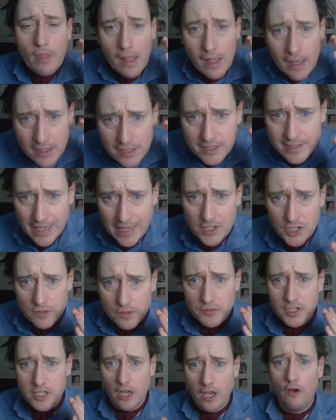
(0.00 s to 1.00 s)
a sense
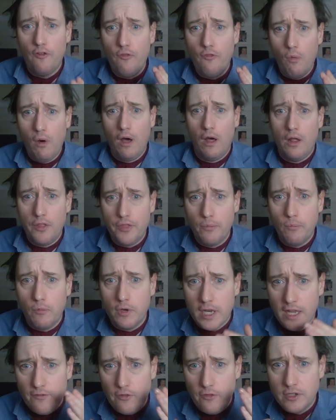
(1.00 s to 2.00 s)
of self-worth and
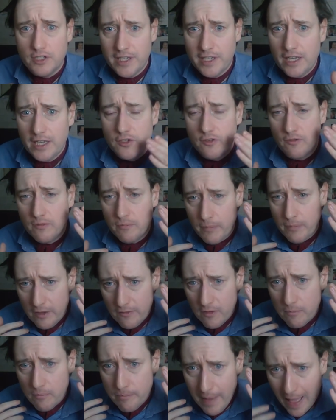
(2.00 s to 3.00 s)
whatever, a sense of
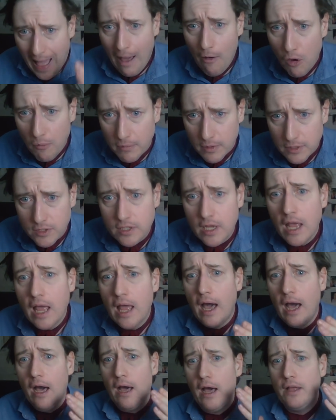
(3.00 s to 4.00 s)
empowerment.
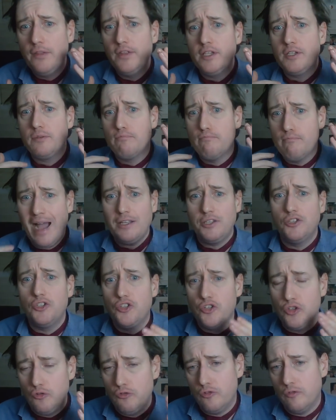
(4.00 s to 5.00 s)
And this matters
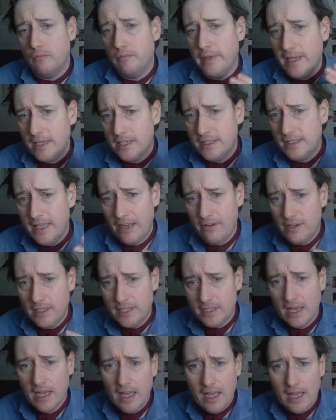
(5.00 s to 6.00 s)
to them because there
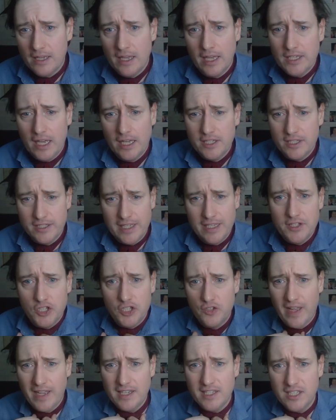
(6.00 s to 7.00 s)
is a sense
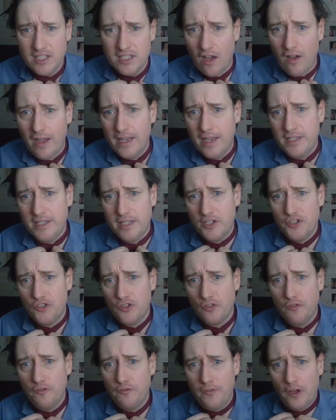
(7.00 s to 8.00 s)
of anxiety sort
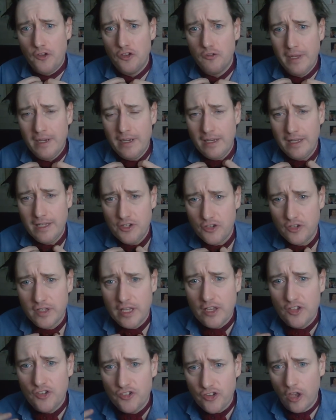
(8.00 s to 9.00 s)
of fundamentally to
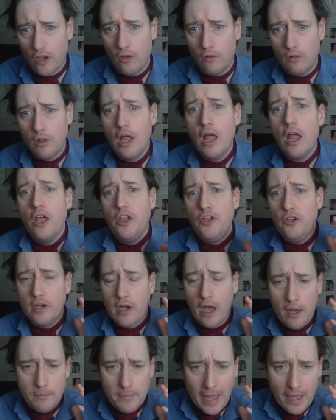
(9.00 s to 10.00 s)
their soul.
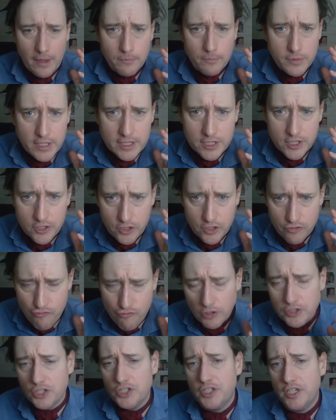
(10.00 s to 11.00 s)
And this
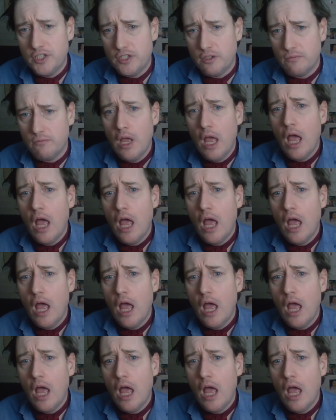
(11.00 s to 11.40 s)
neuroticism,